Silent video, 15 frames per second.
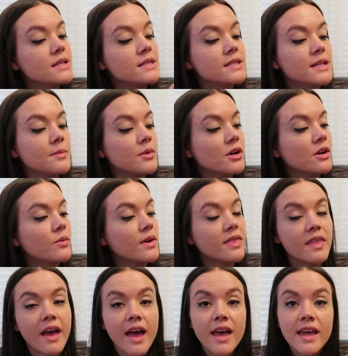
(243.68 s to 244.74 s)
simmer
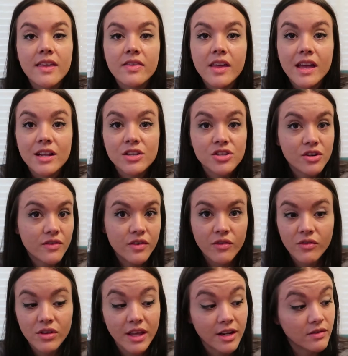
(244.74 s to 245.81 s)
with that and then serve it
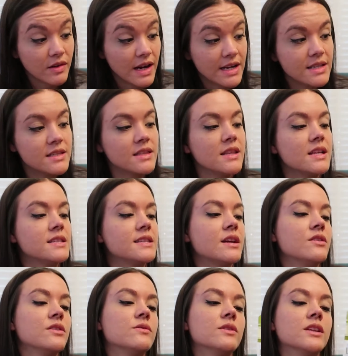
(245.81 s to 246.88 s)
over like rice, and that
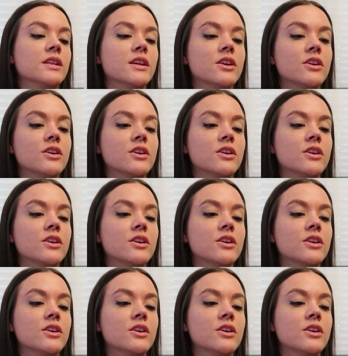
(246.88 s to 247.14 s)
sounded really